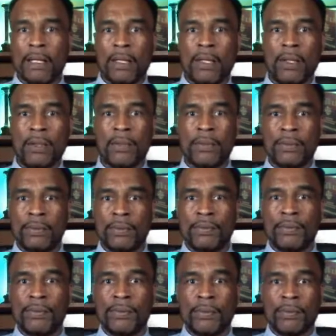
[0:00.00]
alone.
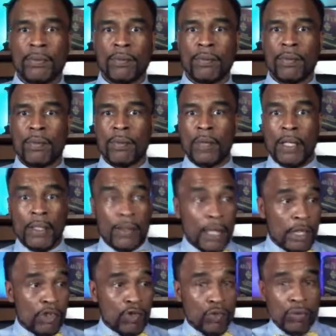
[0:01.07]

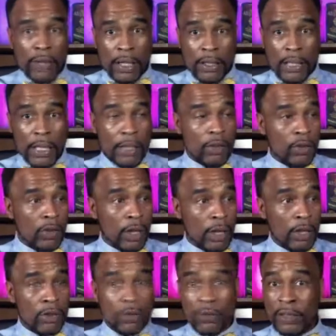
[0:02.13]
That little
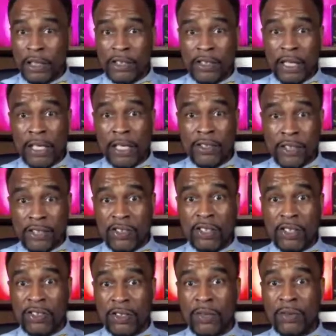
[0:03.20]
uncle that
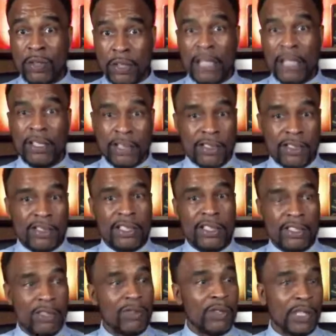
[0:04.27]
sits on
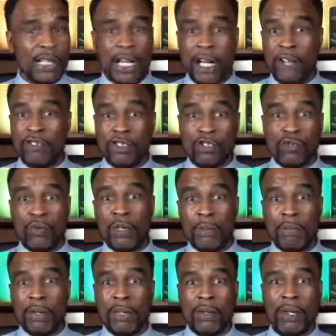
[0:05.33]
the couch and
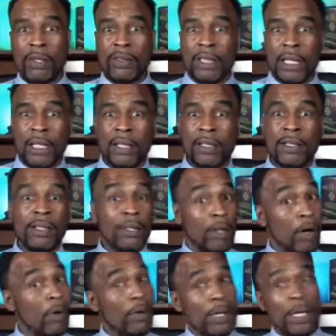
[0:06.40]
drink beer all day.
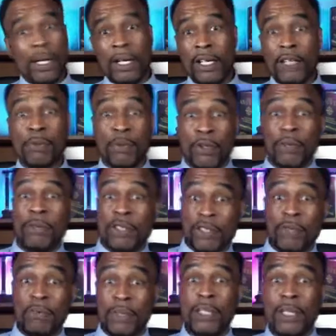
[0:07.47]
Oh yeah, he's pretty much
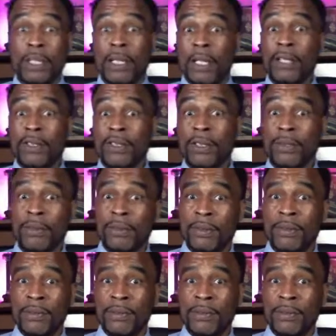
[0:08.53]
a millionaire too.